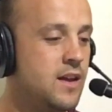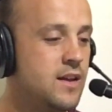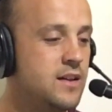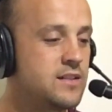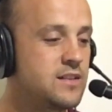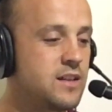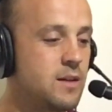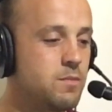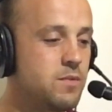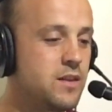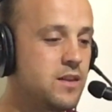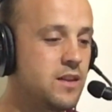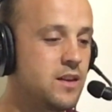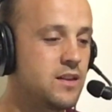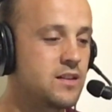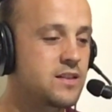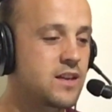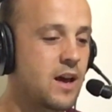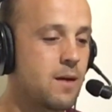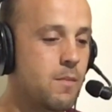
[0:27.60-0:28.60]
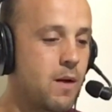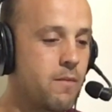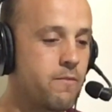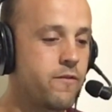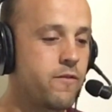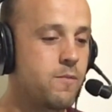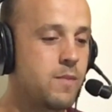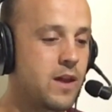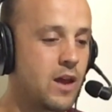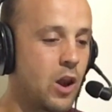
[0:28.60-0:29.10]
Something that has come up
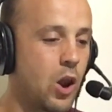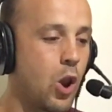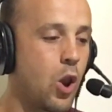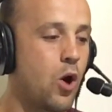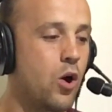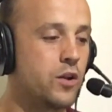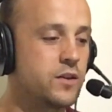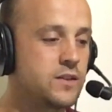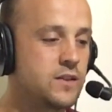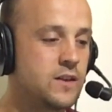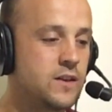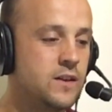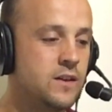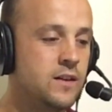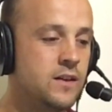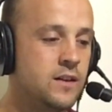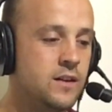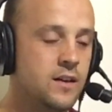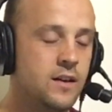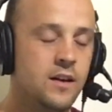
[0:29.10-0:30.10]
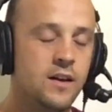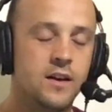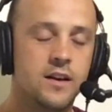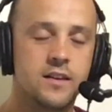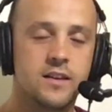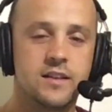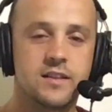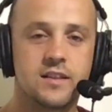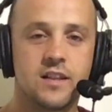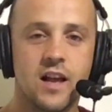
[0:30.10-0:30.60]
for me a lot
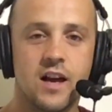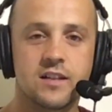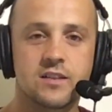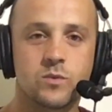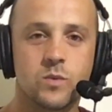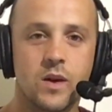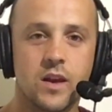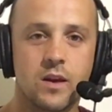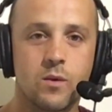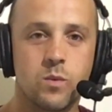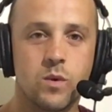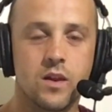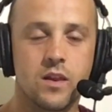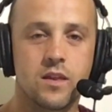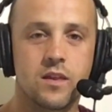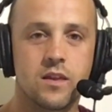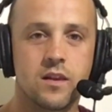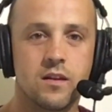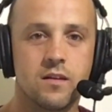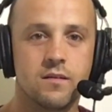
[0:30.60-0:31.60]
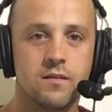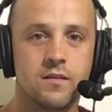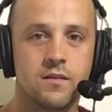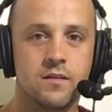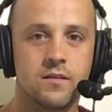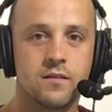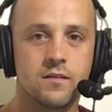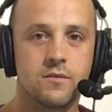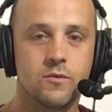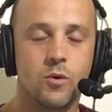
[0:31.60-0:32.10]
this last week
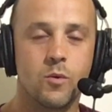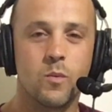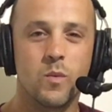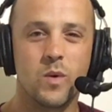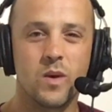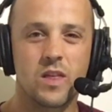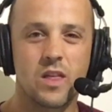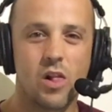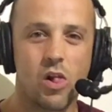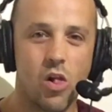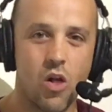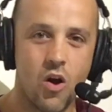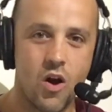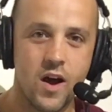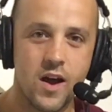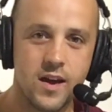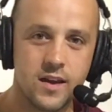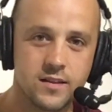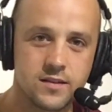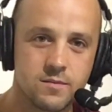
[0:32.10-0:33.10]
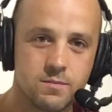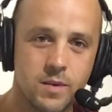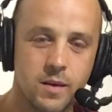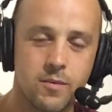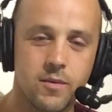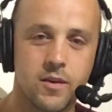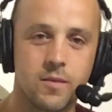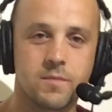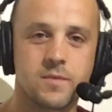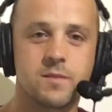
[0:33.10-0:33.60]
with clients and
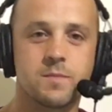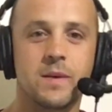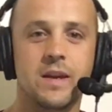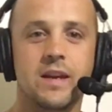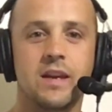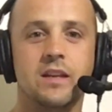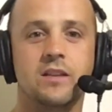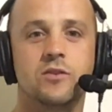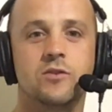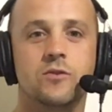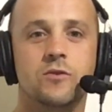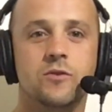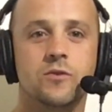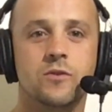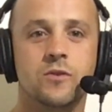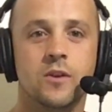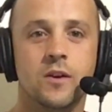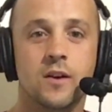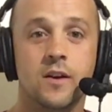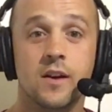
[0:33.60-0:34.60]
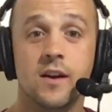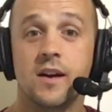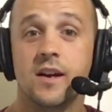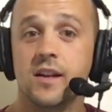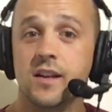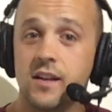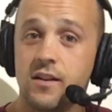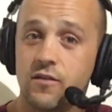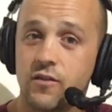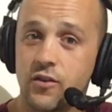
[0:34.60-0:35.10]
people that I'm speaking to,
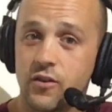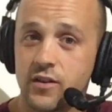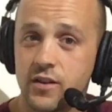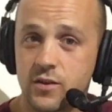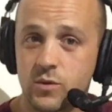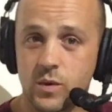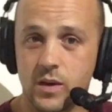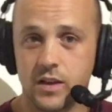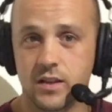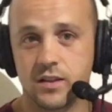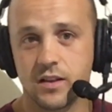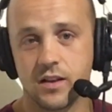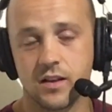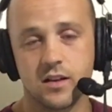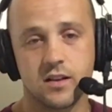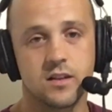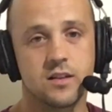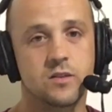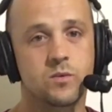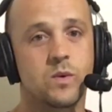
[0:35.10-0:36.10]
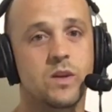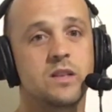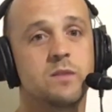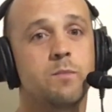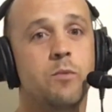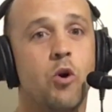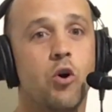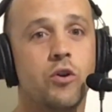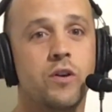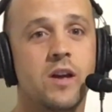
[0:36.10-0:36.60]
and even on this week's
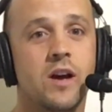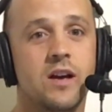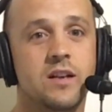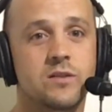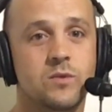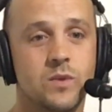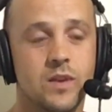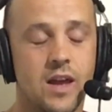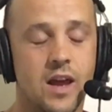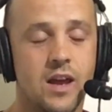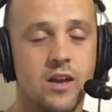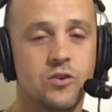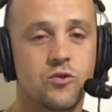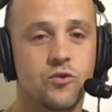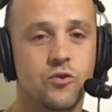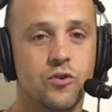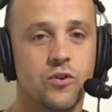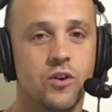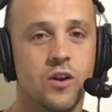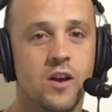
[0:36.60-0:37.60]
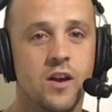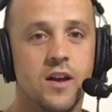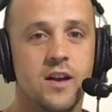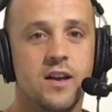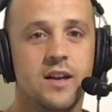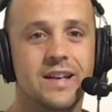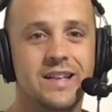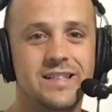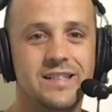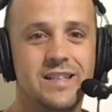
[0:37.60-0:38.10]
podcast with Andrew,
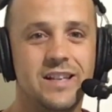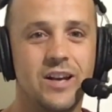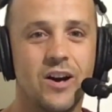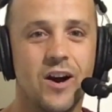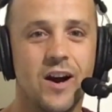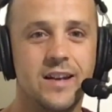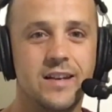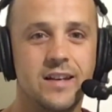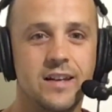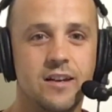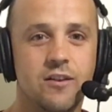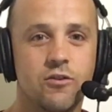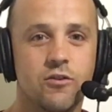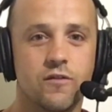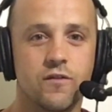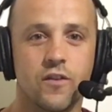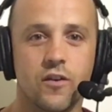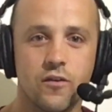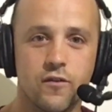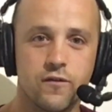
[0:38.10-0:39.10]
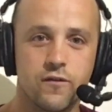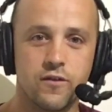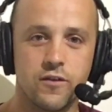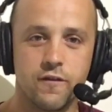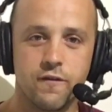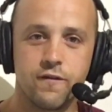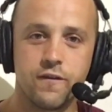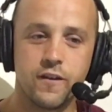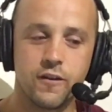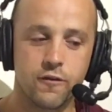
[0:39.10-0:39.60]
is the idea of the
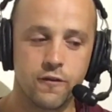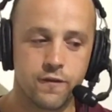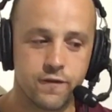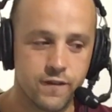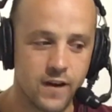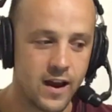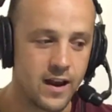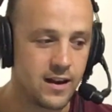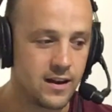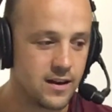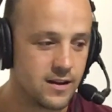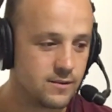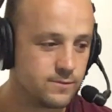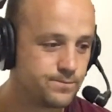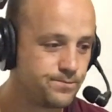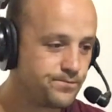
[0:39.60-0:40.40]
fear of failure.